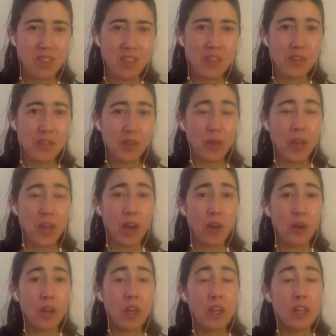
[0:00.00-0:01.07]
So
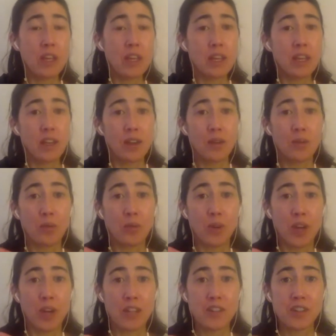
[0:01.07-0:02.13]
now we're
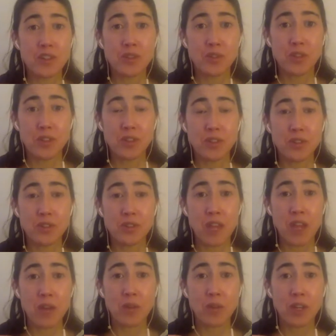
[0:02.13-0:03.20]
not just going to,
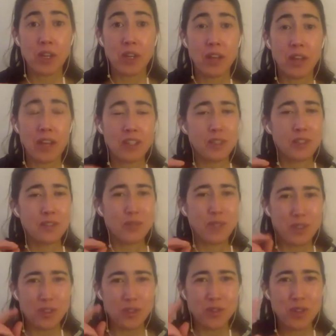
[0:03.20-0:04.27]
now we're going to, actually, we're
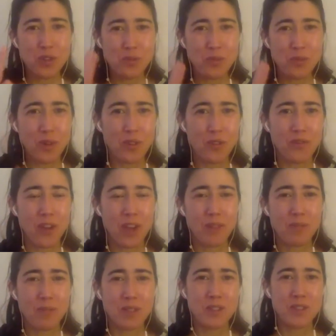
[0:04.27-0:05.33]
going to do two more
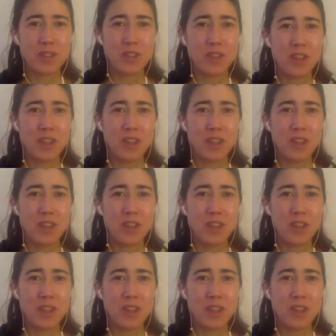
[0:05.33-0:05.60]
refinements.